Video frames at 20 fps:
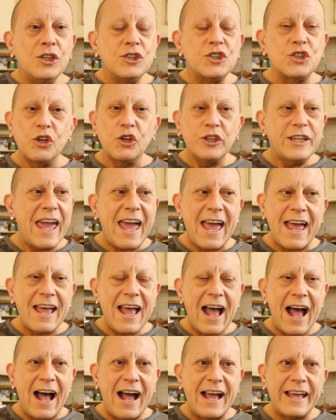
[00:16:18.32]
so
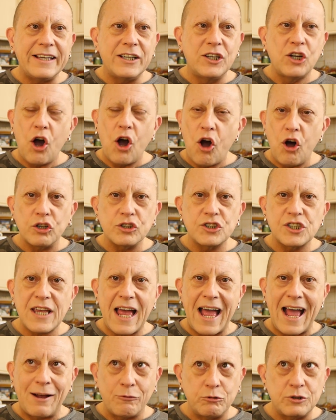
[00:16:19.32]
yeah, I got
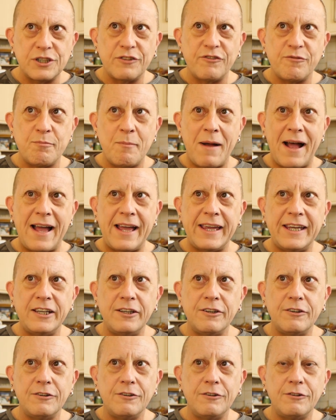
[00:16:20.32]
out of my
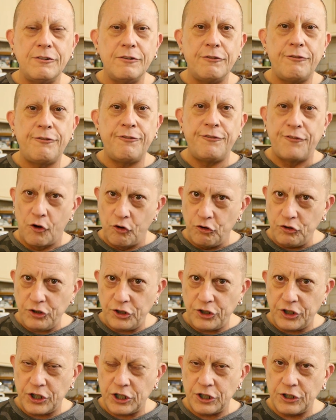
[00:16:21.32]

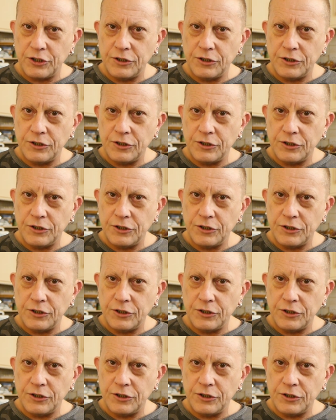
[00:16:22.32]
funk,